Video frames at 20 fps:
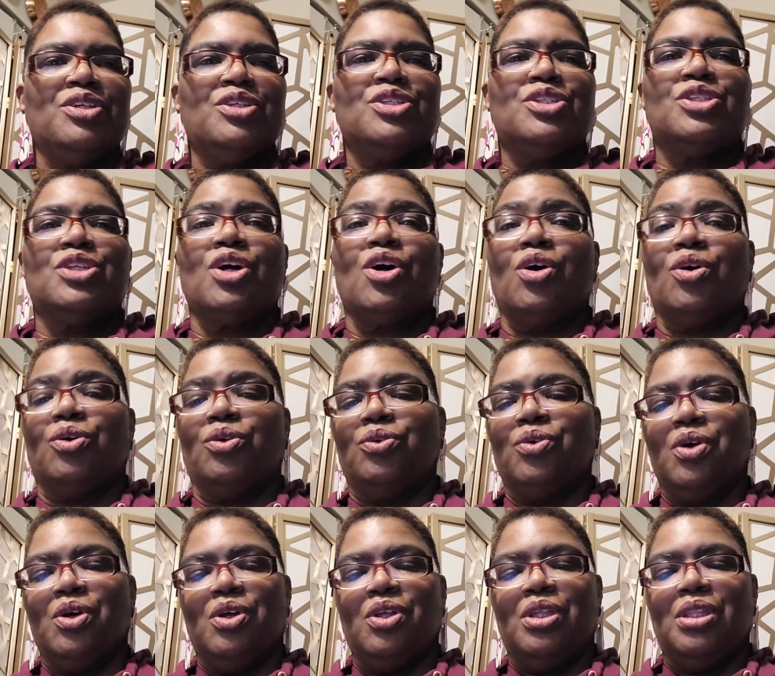
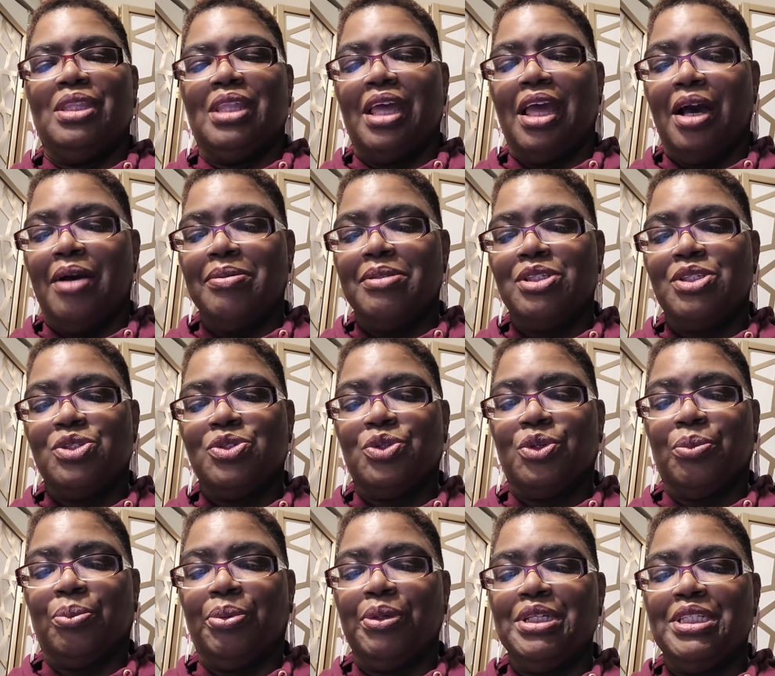So that helps us
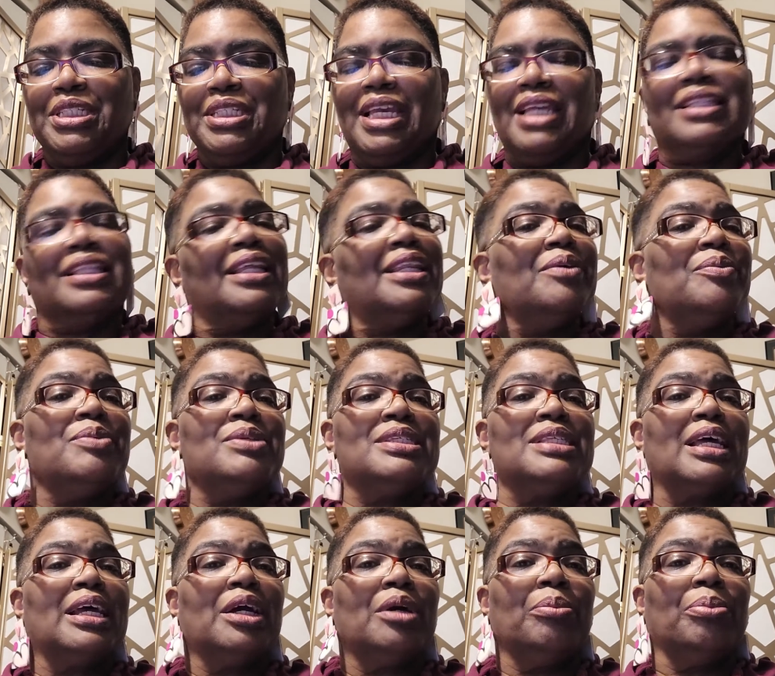to appreciate that it was
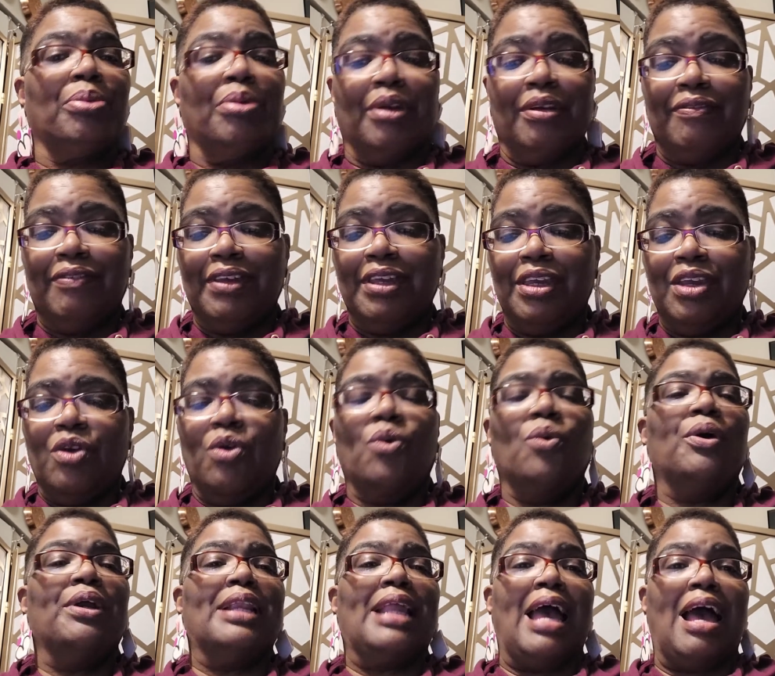like a privy
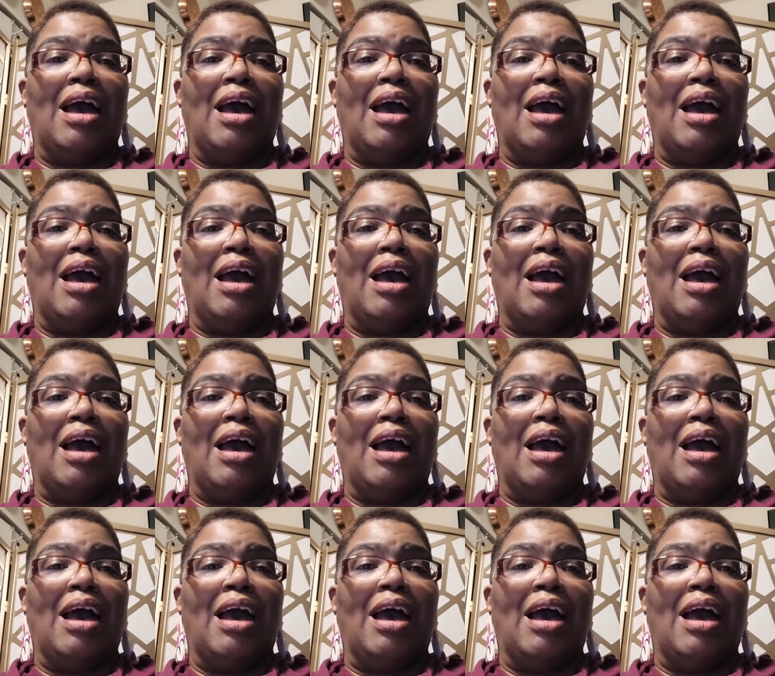or an